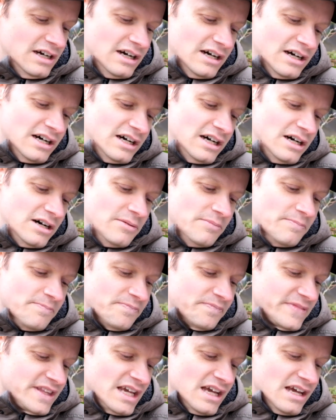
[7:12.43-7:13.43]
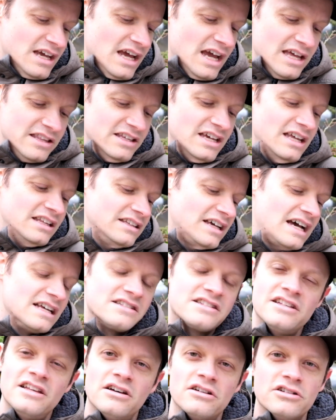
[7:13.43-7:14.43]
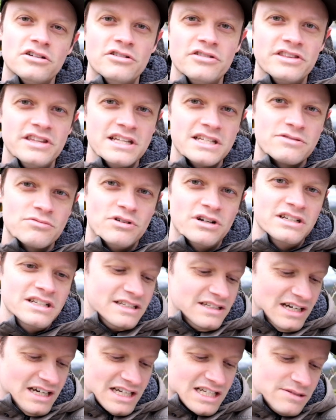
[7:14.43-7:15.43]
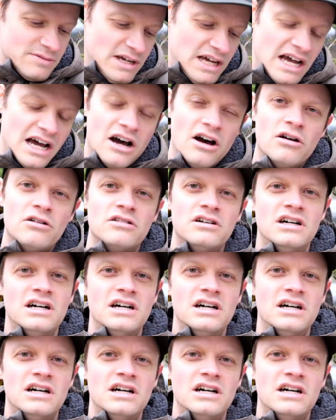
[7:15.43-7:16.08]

And then lastly, I'll go with this one. He talks about how